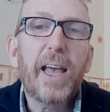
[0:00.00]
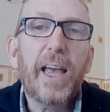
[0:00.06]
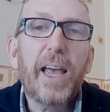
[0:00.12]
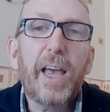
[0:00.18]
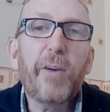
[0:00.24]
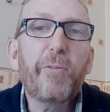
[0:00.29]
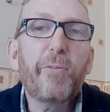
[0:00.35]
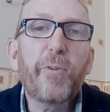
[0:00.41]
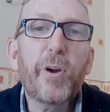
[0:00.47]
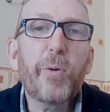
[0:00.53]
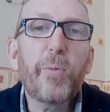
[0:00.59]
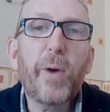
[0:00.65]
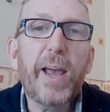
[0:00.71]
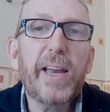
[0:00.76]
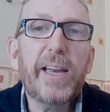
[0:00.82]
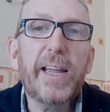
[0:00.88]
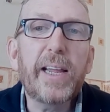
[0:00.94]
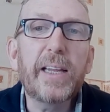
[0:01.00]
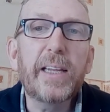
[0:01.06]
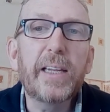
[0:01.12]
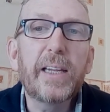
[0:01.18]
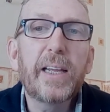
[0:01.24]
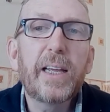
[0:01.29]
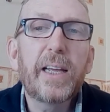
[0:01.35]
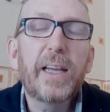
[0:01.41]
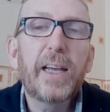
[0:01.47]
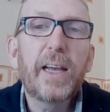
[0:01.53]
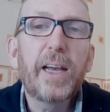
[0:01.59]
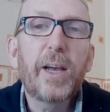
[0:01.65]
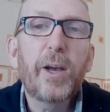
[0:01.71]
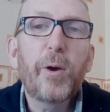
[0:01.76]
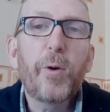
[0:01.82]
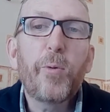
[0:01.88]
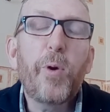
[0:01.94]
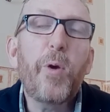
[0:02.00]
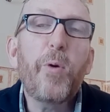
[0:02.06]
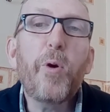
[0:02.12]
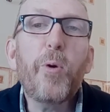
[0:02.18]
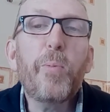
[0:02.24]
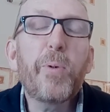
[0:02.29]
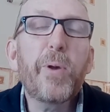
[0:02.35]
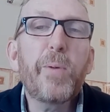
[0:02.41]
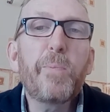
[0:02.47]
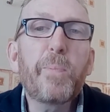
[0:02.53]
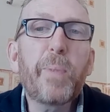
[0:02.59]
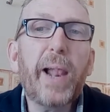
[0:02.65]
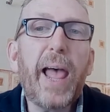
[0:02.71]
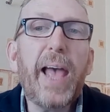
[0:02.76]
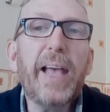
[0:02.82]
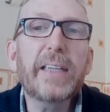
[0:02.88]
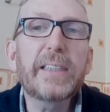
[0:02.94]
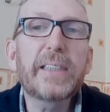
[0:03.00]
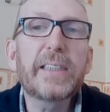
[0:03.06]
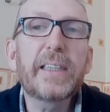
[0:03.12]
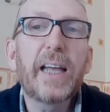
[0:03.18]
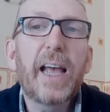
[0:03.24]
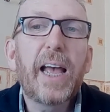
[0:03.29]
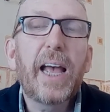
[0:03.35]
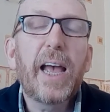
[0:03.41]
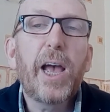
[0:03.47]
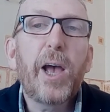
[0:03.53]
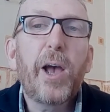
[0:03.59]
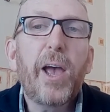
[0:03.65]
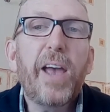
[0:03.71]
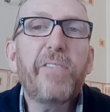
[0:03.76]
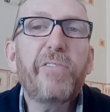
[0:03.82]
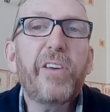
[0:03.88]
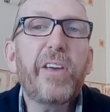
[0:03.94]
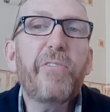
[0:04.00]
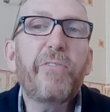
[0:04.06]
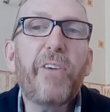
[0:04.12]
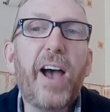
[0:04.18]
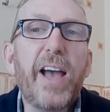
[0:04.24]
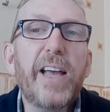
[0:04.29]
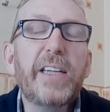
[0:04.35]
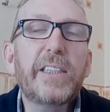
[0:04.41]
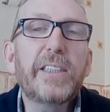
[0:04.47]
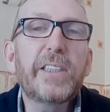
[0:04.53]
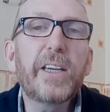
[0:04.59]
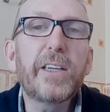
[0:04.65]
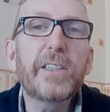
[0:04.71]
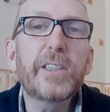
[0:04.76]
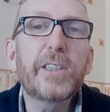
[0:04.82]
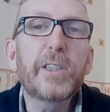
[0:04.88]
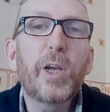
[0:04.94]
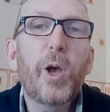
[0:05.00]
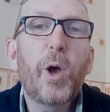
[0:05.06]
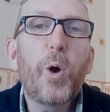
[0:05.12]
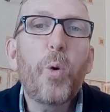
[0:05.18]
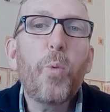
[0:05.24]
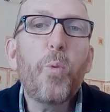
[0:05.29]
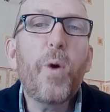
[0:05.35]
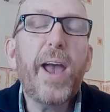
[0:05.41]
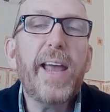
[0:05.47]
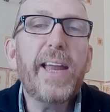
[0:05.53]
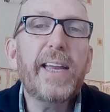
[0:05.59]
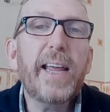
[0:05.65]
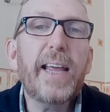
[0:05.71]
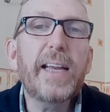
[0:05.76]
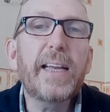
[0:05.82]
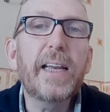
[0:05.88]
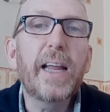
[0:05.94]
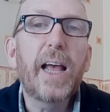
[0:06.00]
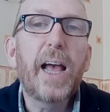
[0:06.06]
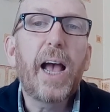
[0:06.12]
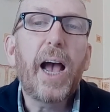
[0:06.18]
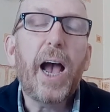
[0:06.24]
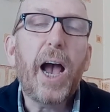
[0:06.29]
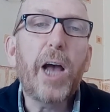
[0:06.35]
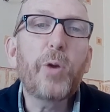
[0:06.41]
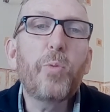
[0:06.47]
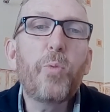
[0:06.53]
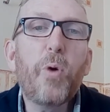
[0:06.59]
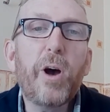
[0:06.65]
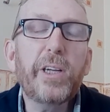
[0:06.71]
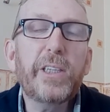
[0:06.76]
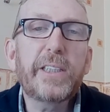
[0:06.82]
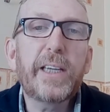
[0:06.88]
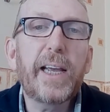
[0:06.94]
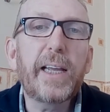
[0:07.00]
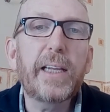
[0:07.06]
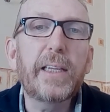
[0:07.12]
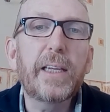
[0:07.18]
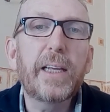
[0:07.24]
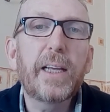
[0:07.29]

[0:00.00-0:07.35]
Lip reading: if we're waiting. We will be blessed if he finds us waiting and watching,